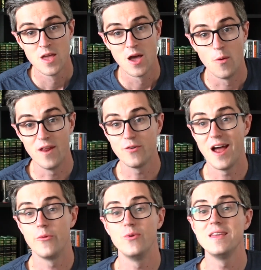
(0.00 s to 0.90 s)
And whenever
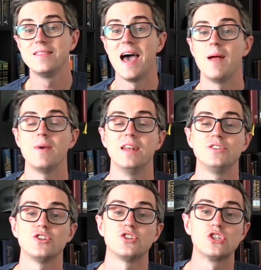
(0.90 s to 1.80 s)
I read that, man, it
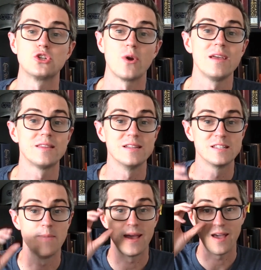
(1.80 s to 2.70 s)
just
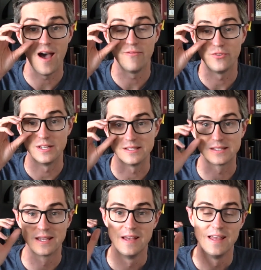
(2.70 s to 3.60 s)
strengthens my
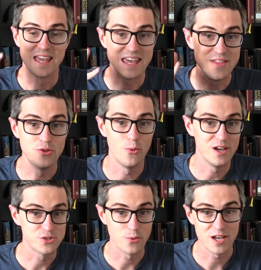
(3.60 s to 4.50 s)
confidence in the
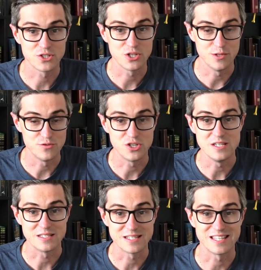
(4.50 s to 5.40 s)
resurrection of
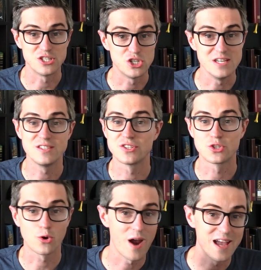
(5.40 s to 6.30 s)
Jesus, that Jesus
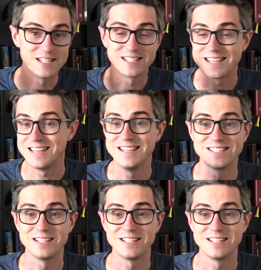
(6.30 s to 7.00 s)
Christ is